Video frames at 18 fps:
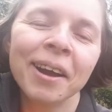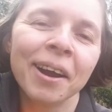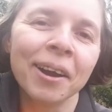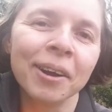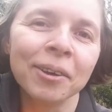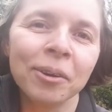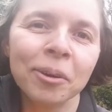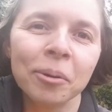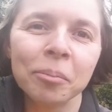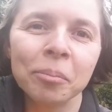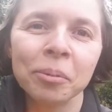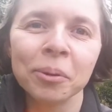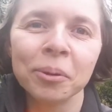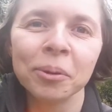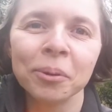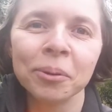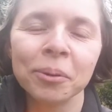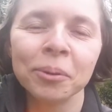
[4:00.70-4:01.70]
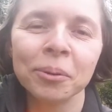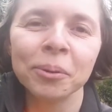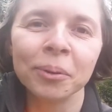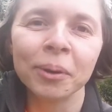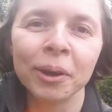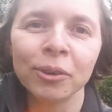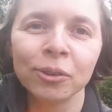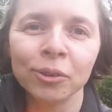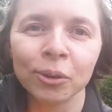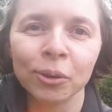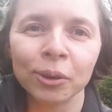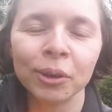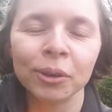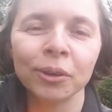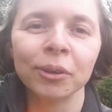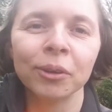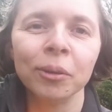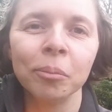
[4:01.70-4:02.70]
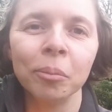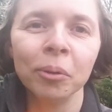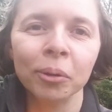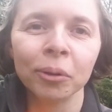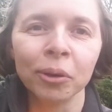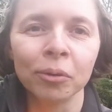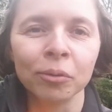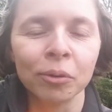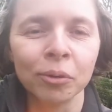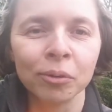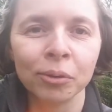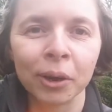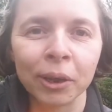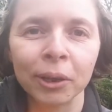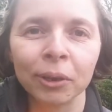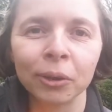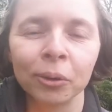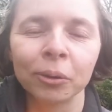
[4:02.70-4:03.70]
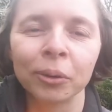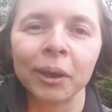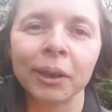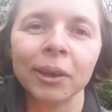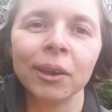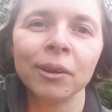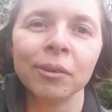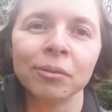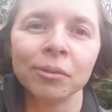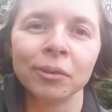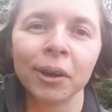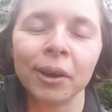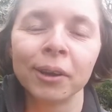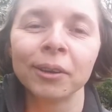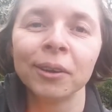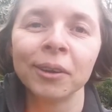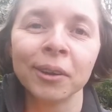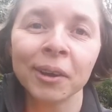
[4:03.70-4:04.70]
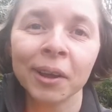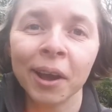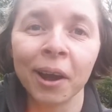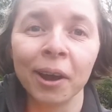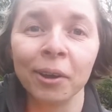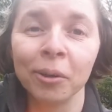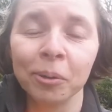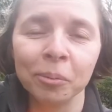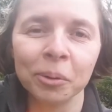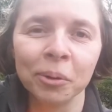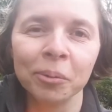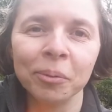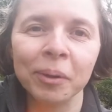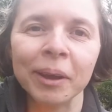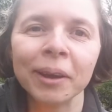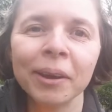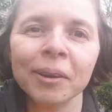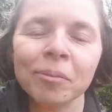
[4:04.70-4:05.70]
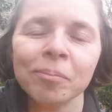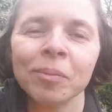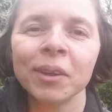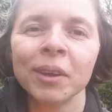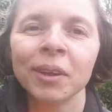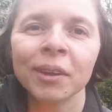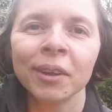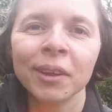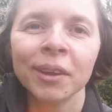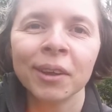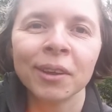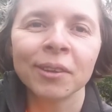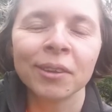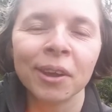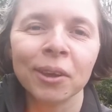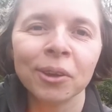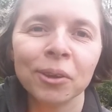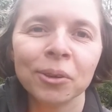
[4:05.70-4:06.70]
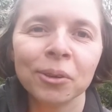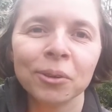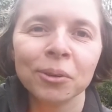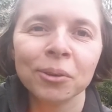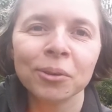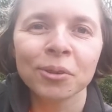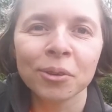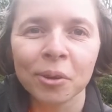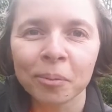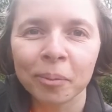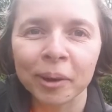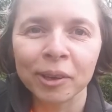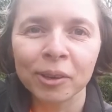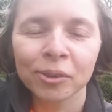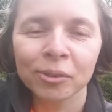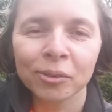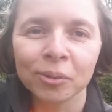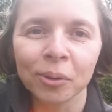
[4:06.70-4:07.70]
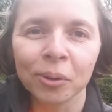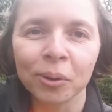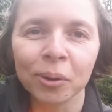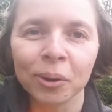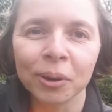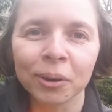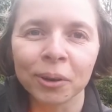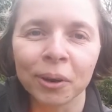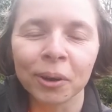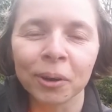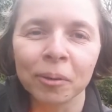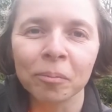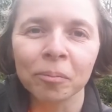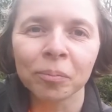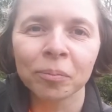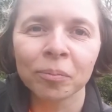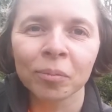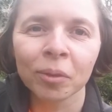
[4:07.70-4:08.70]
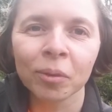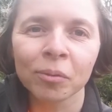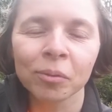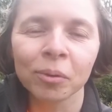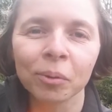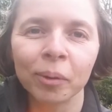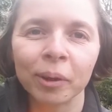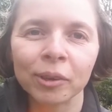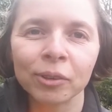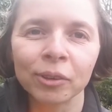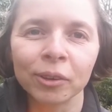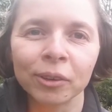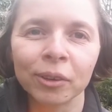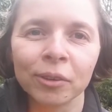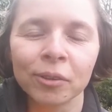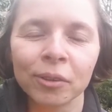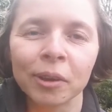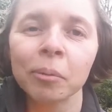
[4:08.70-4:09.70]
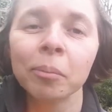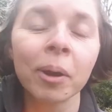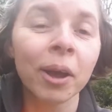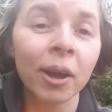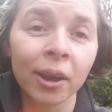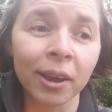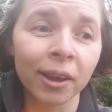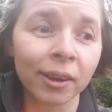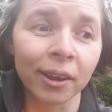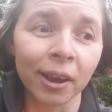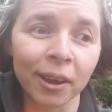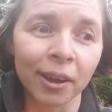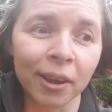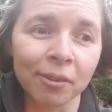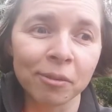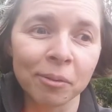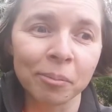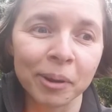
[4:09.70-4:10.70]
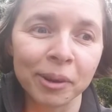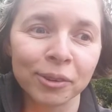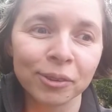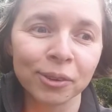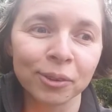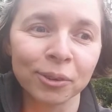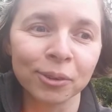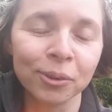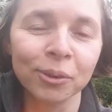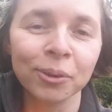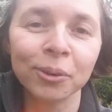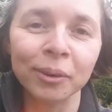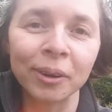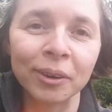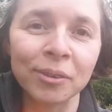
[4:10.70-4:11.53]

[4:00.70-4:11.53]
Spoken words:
I hope you enjoyed the book if you've read it already. If not, I hope you will. Thank you so much for watching this clip. And I have a mention to do.